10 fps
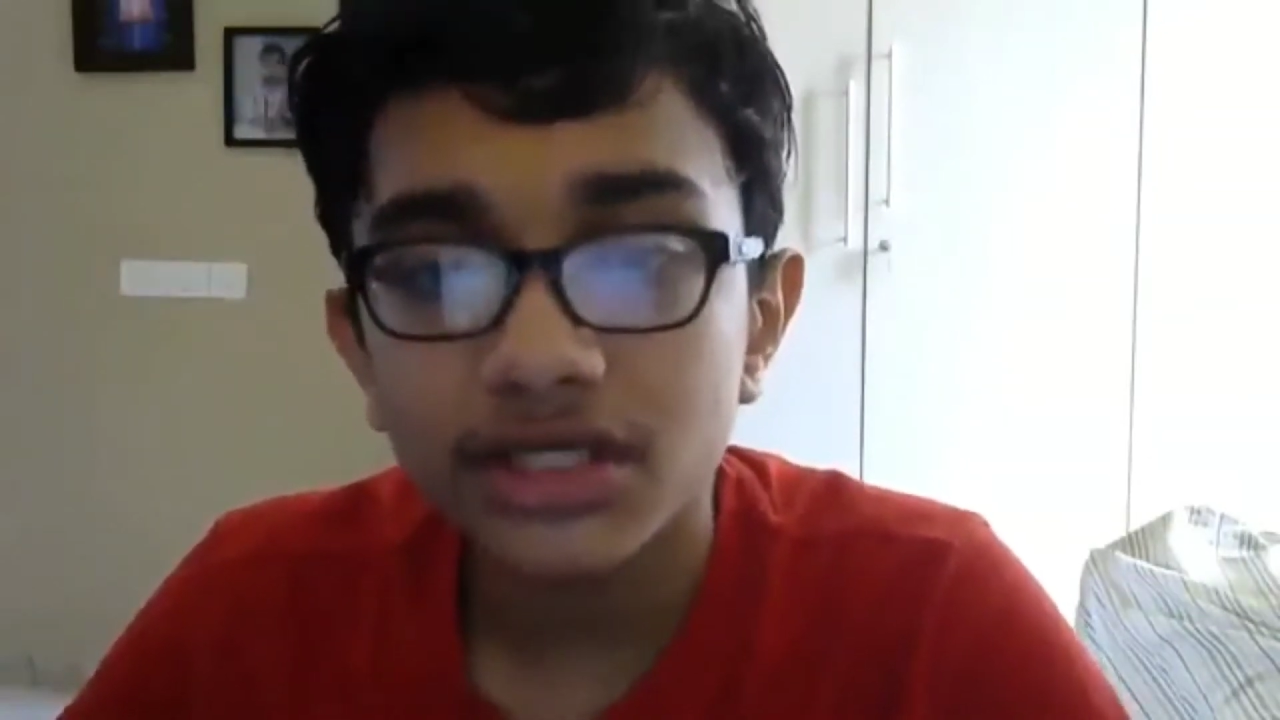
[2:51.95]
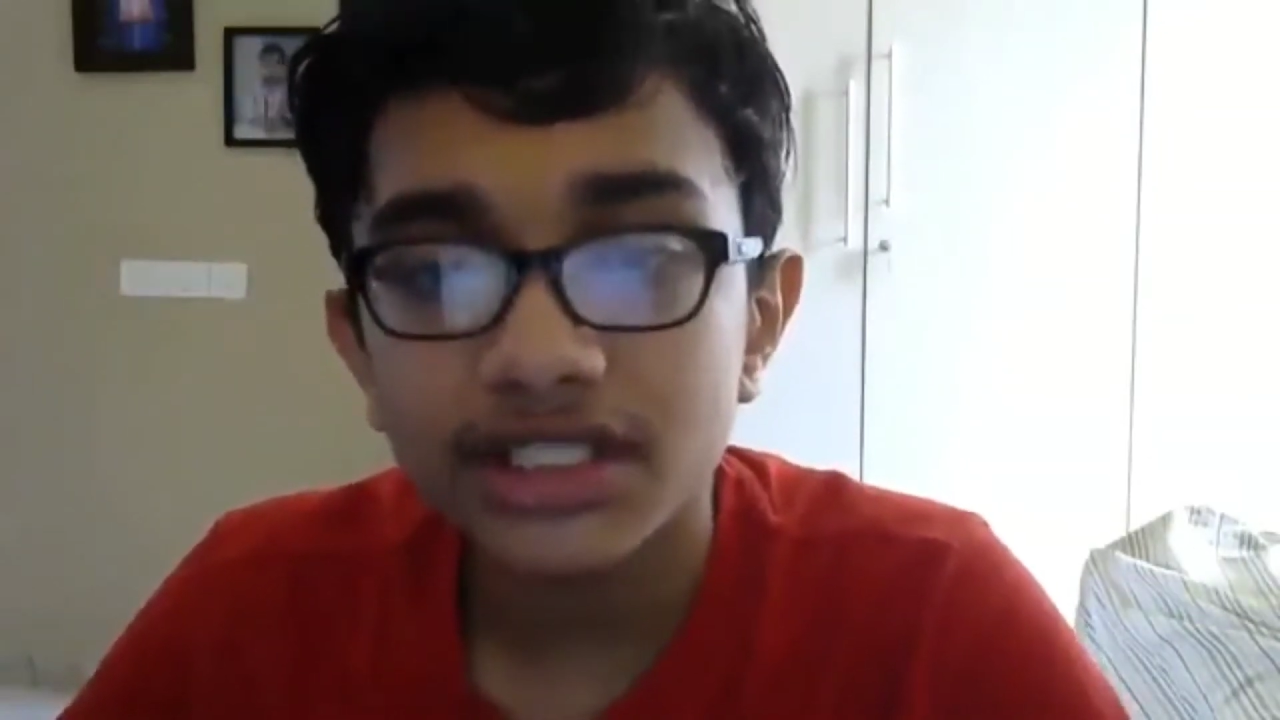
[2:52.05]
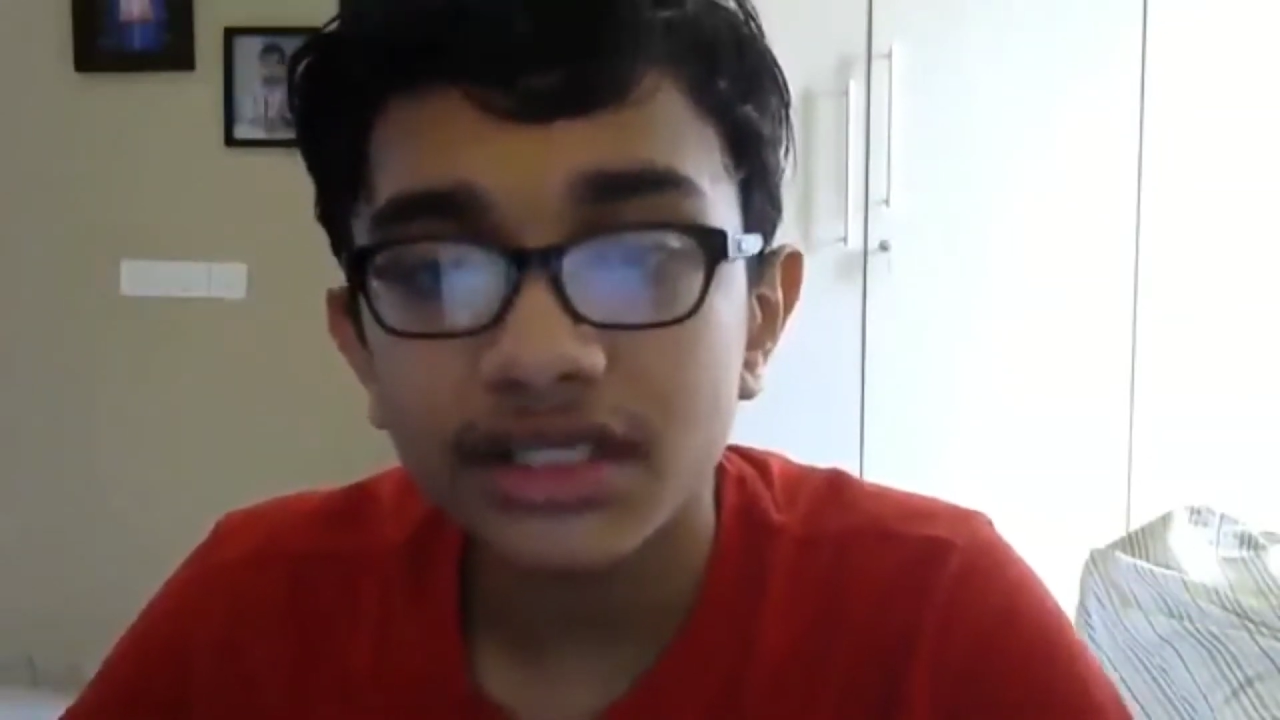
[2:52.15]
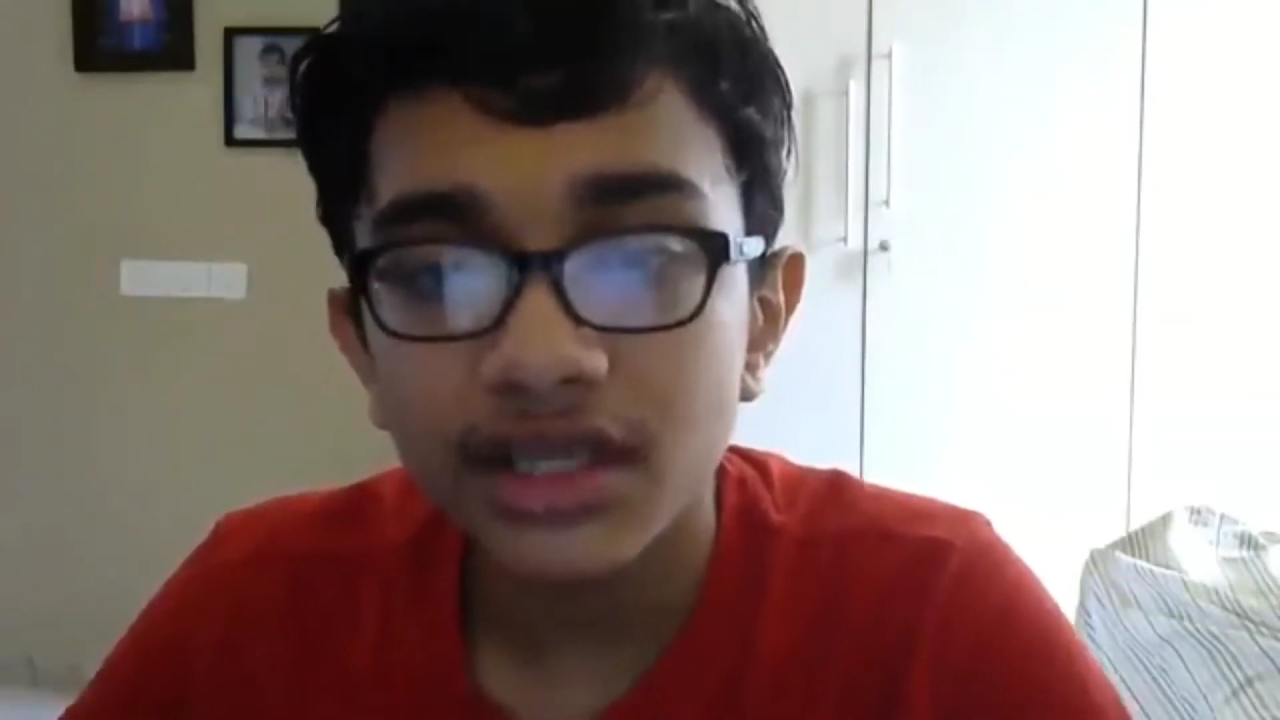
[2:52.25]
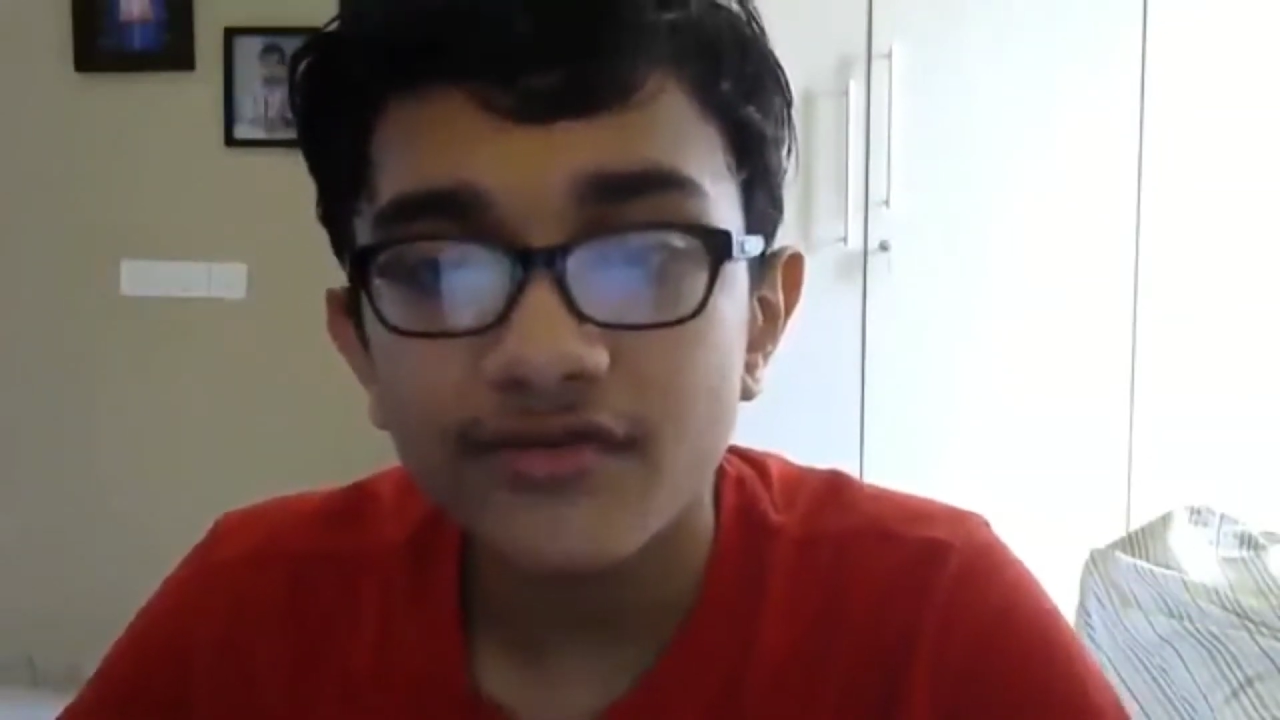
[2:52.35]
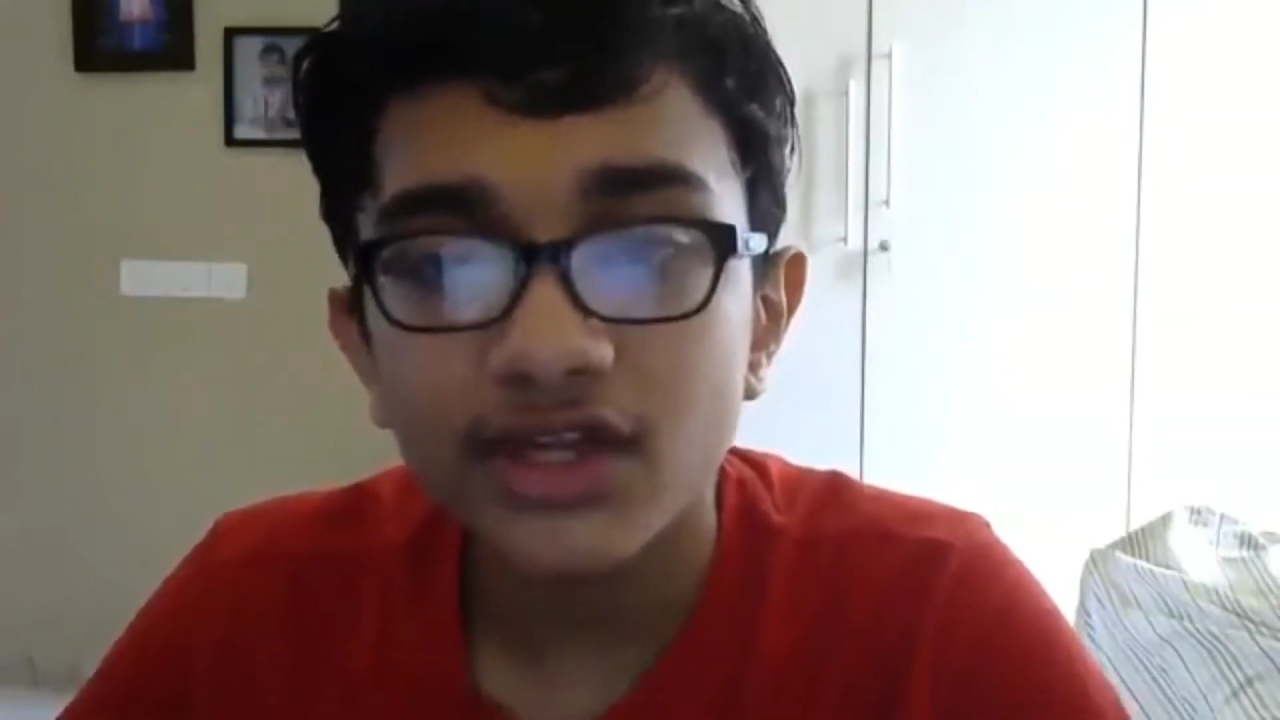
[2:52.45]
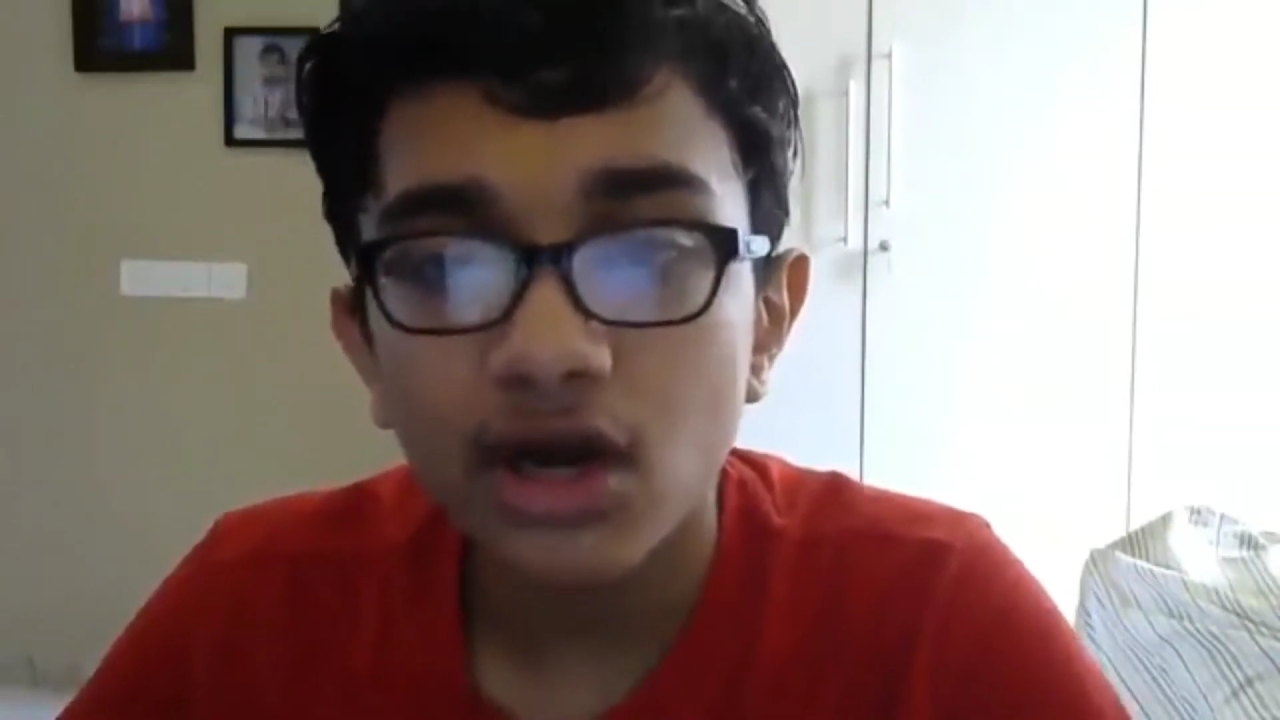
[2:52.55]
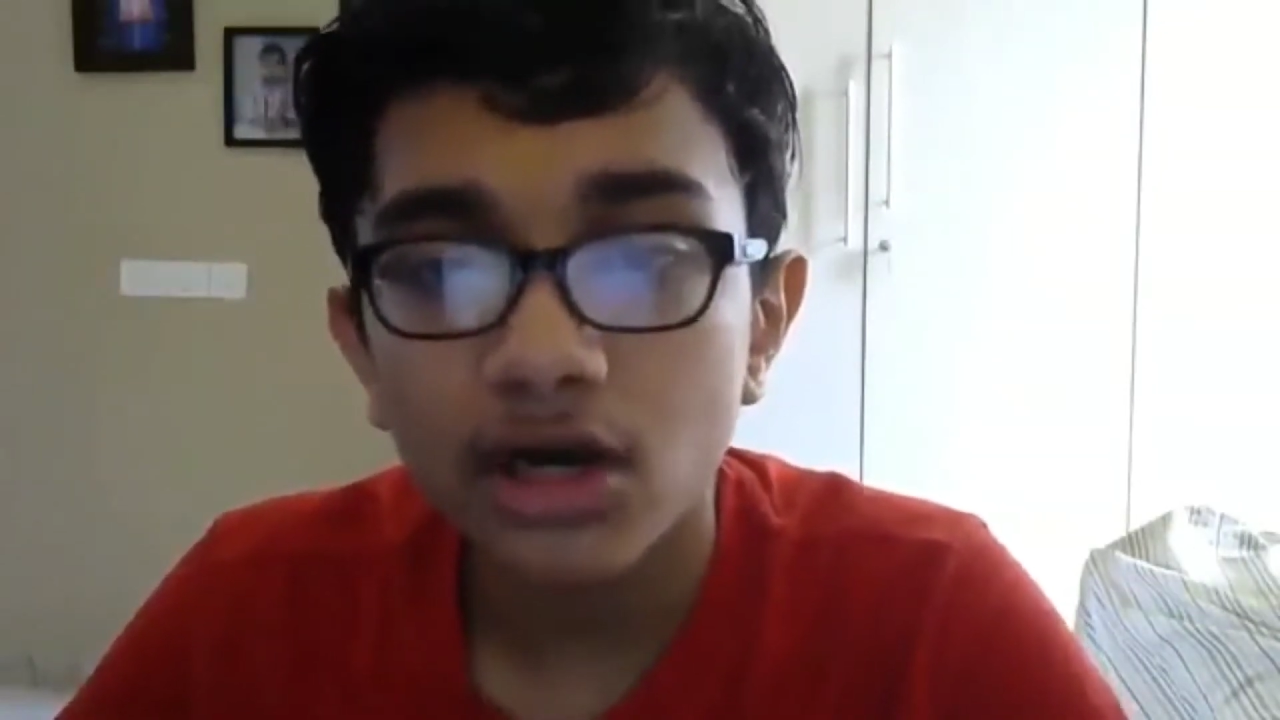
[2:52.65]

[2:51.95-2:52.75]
as indefinite